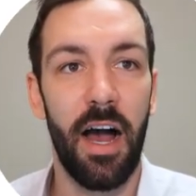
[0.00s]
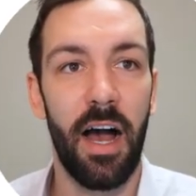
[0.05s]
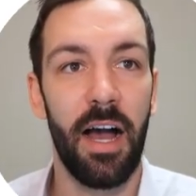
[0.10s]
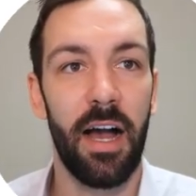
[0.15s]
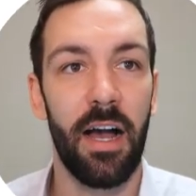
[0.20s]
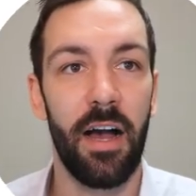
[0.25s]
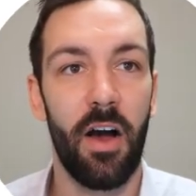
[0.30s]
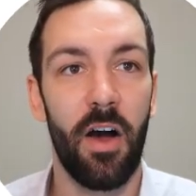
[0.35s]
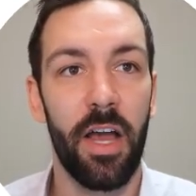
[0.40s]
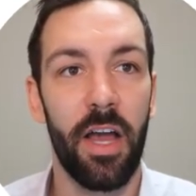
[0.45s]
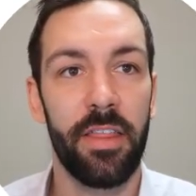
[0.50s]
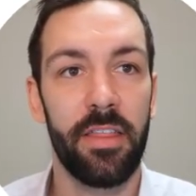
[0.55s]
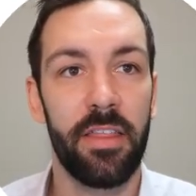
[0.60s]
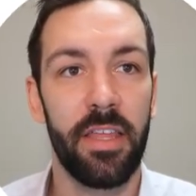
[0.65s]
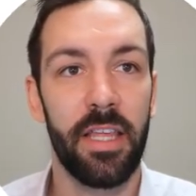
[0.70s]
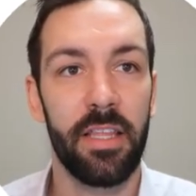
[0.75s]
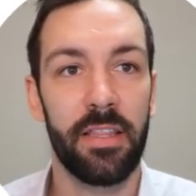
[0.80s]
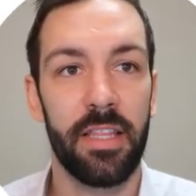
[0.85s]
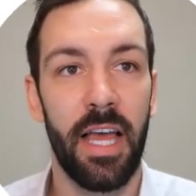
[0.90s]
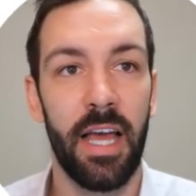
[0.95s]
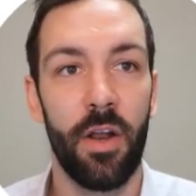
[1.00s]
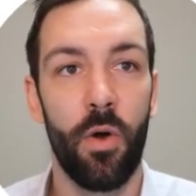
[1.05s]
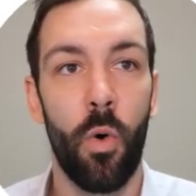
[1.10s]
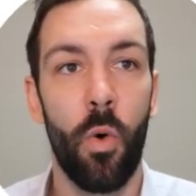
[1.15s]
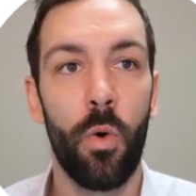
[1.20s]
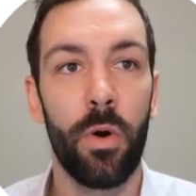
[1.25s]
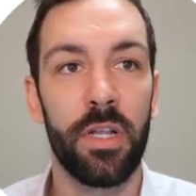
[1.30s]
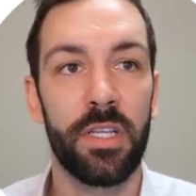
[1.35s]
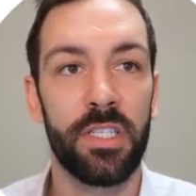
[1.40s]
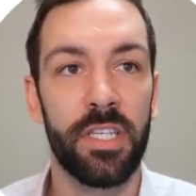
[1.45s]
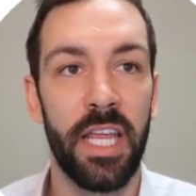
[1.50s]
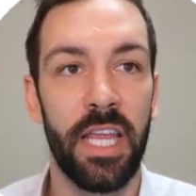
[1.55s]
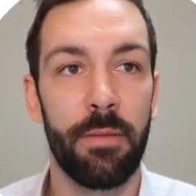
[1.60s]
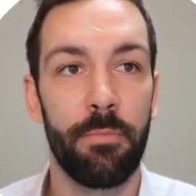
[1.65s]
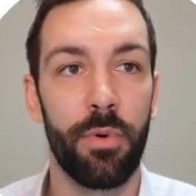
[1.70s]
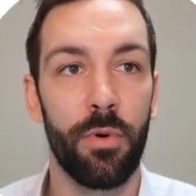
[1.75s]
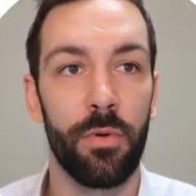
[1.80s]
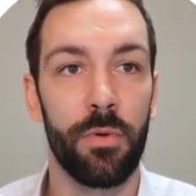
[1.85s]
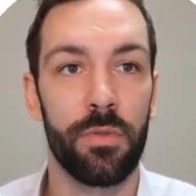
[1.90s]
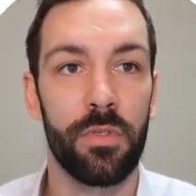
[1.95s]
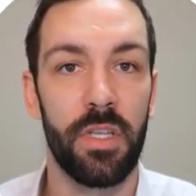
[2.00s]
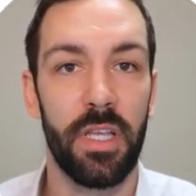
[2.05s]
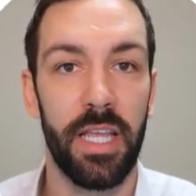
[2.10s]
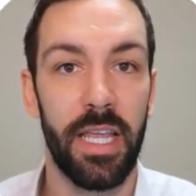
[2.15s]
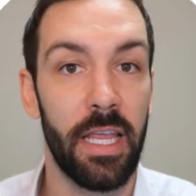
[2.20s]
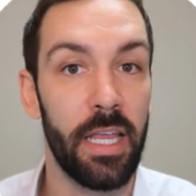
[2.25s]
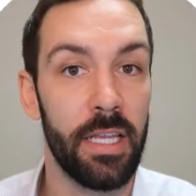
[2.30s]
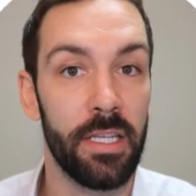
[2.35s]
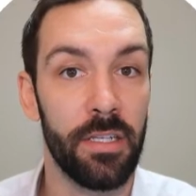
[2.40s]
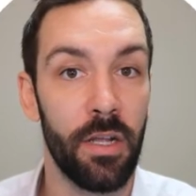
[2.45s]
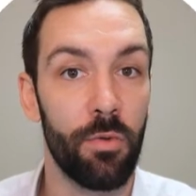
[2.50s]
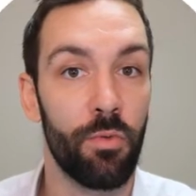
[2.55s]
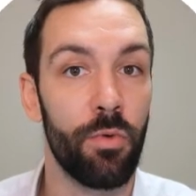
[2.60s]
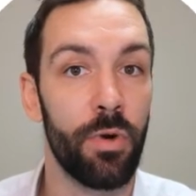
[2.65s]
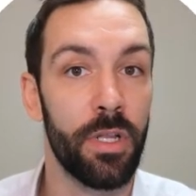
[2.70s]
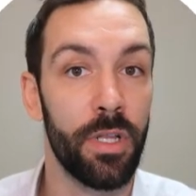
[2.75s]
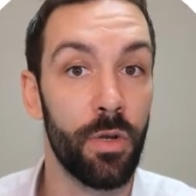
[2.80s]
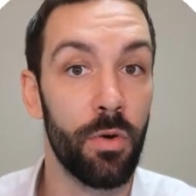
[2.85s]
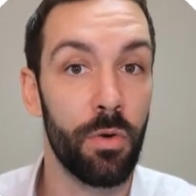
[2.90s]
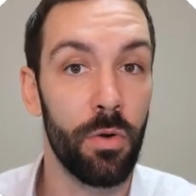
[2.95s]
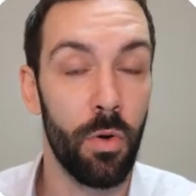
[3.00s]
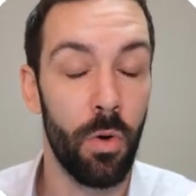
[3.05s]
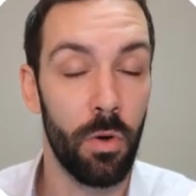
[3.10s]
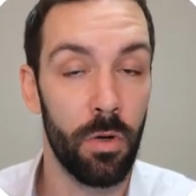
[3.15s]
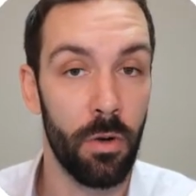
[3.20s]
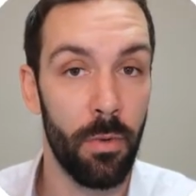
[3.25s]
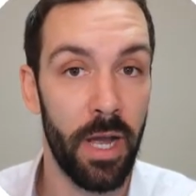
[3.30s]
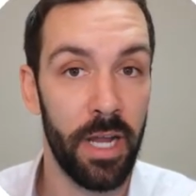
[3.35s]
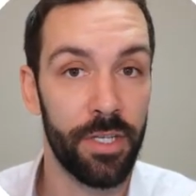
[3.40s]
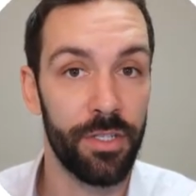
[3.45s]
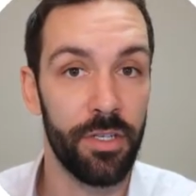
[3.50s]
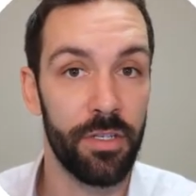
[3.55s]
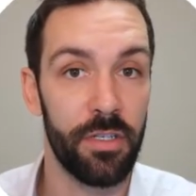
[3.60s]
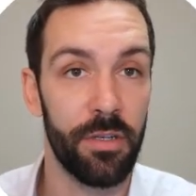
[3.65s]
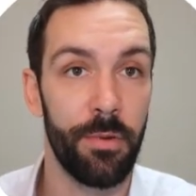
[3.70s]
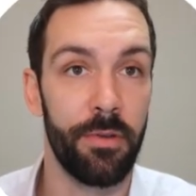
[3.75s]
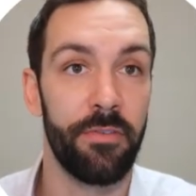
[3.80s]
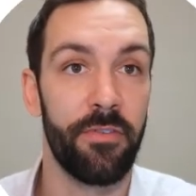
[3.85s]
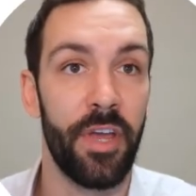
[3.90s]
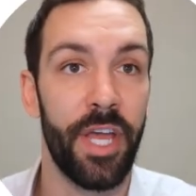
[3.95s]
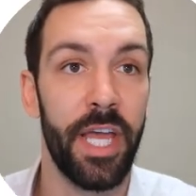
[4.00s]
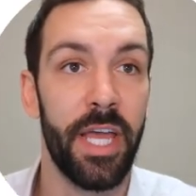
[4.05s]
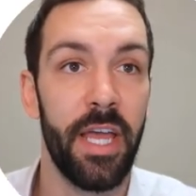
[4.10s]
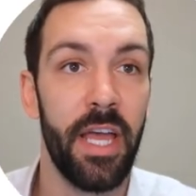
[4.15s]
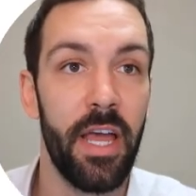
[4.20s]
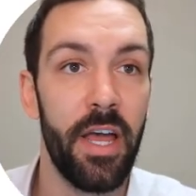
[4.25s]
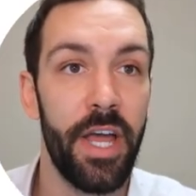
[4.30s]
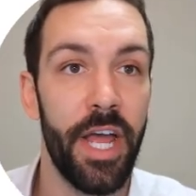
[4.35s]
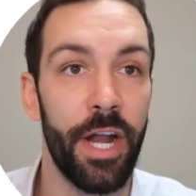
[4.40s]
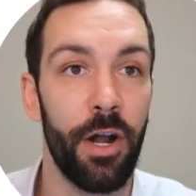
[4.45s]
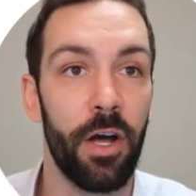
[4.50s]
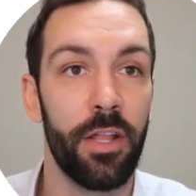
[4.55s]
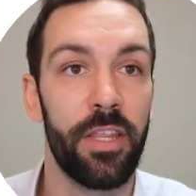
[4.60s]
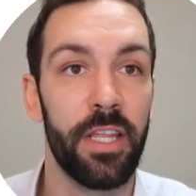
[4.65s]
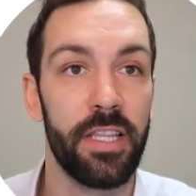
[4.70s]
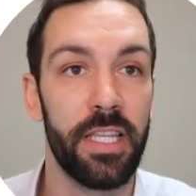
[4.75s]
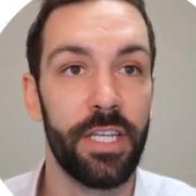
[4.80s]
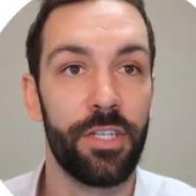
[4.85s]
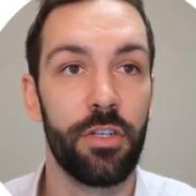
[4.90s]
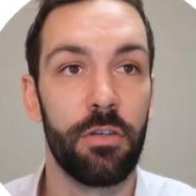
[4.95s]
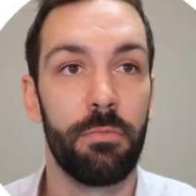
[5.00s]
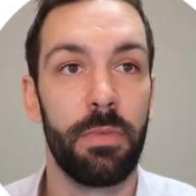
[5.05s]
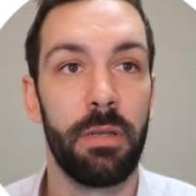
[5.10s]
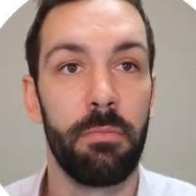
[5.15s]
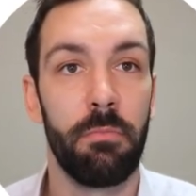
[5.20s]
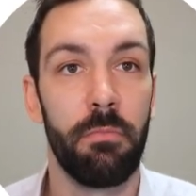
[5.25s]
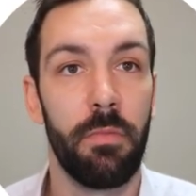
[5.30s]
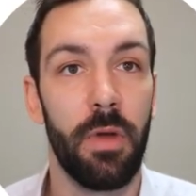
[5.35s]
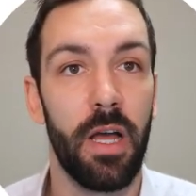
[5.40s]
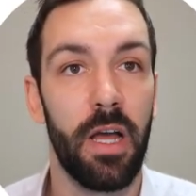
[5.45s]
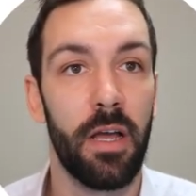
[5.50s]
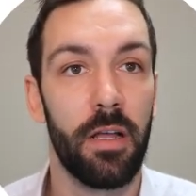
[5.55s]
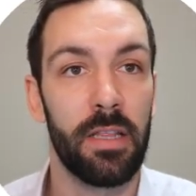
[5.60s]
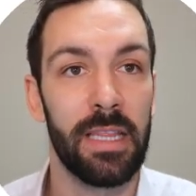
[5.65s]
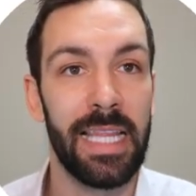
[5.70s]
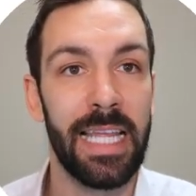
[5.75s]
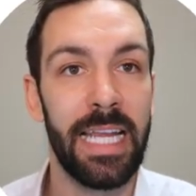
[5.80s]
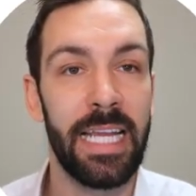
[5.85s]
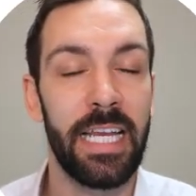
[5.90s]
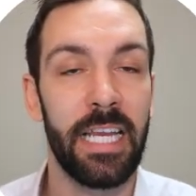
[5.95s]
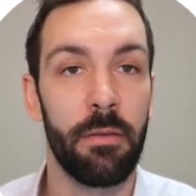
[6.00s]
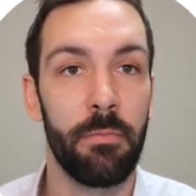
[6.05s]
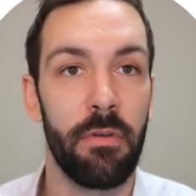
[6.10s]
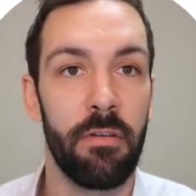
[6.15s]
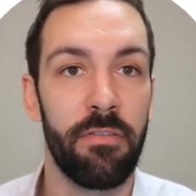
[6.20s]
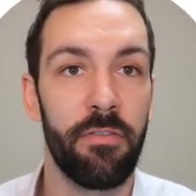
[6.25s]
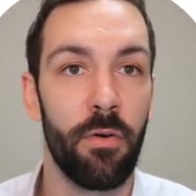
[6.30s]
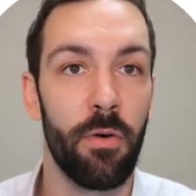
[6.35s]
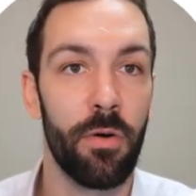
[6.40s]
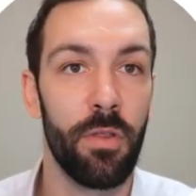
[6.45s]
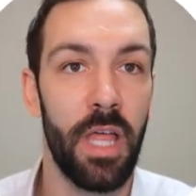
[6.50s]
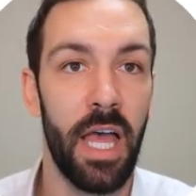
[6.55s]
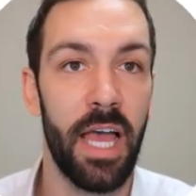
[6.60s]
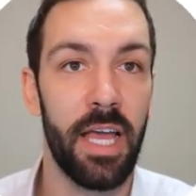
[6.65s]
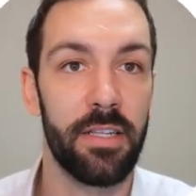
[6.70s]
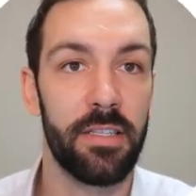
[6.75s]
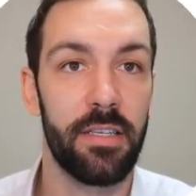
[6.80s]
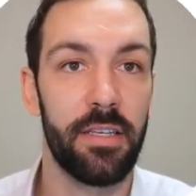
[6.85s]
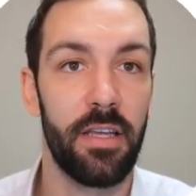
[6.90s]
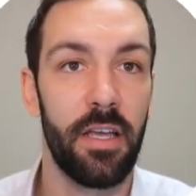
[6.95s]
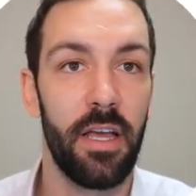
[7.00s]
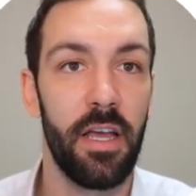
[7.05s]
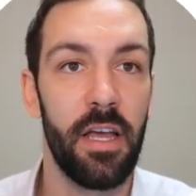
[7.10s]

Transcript: I think that order samples is a really good call to action, to be fair, and I think they should be leading before that.